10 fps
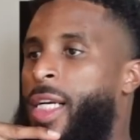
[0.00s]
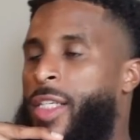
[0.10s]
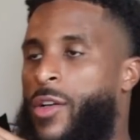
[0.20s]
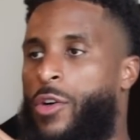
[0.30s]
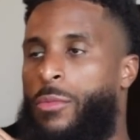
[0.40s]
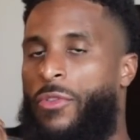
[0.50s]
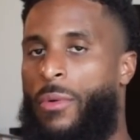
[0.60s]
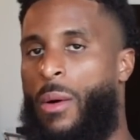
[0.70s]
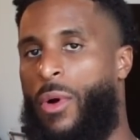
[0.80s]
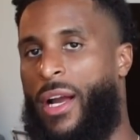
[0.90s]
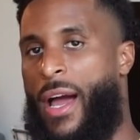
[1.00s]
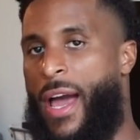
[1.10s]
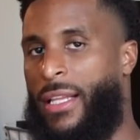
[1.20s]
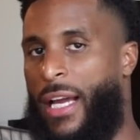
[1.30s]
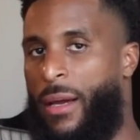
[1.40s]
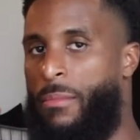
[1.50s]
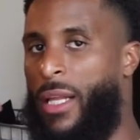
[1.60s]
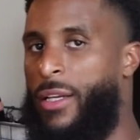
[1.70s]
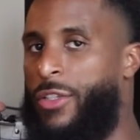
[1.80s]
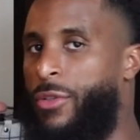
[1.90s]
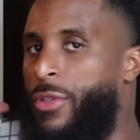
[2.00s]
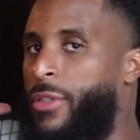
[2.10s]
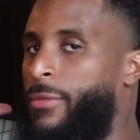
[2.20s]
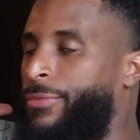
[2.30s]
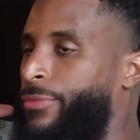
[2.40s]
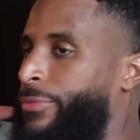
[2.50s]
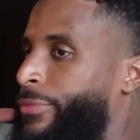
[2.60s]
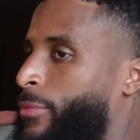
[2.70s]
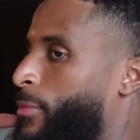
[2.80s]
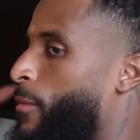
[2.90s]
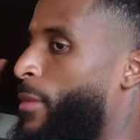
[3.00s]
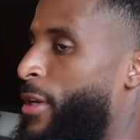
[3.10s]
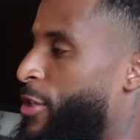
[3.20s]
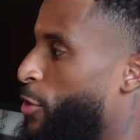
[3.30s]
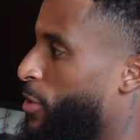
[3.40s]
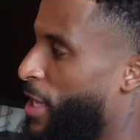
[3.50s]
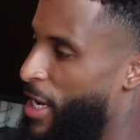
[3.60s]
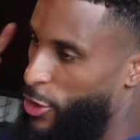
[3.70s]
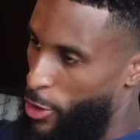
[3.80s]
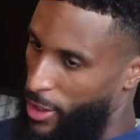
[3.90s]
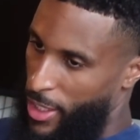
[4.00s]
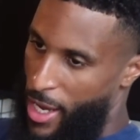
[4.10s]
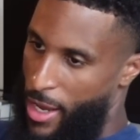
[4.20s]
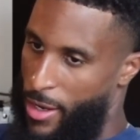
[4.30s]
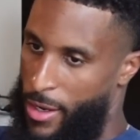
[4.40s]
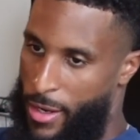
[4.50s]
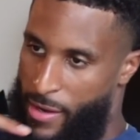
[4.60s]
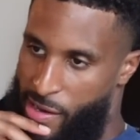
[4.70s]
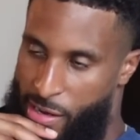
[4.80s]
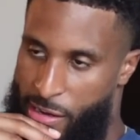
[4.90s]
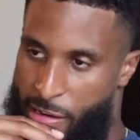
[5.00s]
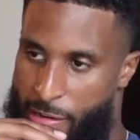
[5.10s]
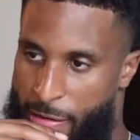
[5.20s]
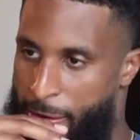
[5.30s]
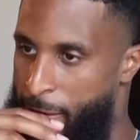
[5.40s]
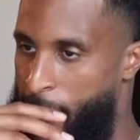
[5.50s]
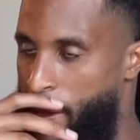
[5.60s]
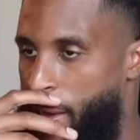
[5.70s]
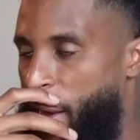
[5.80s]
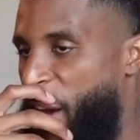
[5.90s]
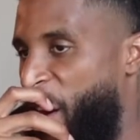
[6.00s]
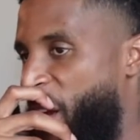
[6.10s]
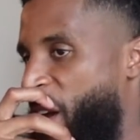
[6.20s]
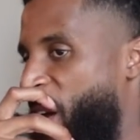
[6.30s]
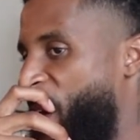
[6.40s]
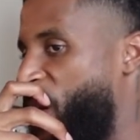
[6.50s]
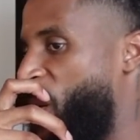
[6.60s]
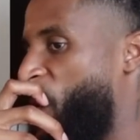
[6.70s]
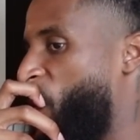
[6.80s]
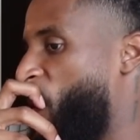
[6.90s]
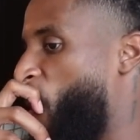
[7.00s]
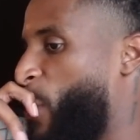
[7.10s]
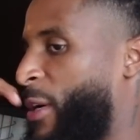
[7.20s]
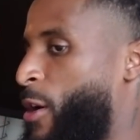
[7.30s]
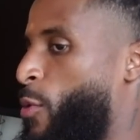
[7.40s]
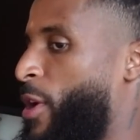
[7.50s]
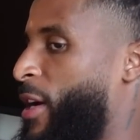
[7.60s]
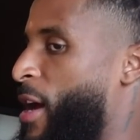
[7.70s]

So before I work out, I had like a melon juice juice that, drink that, uh, and then I'm gonna go work